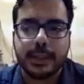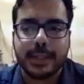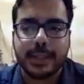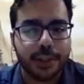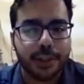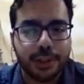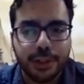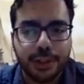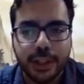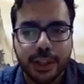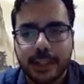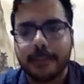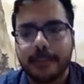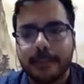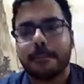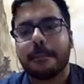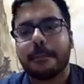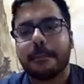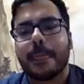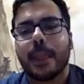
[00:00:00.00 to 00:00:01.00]
secretary
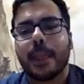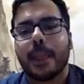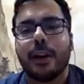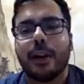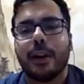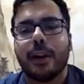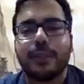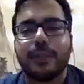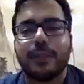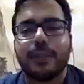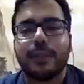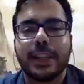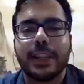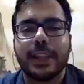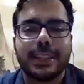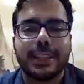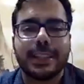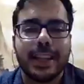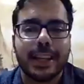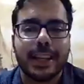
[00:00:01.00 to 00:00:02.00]
of the
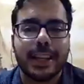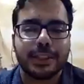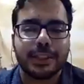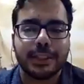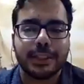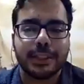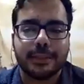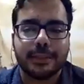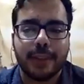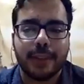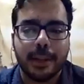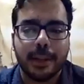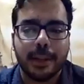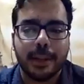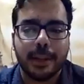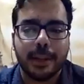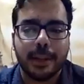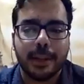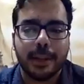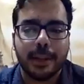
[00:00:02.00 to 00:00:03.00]
International Development
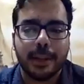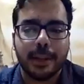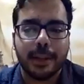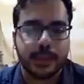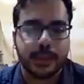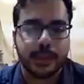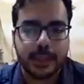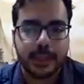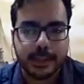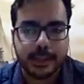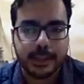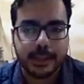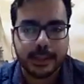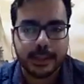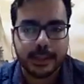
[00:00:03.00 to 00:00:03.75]
Economics Associates.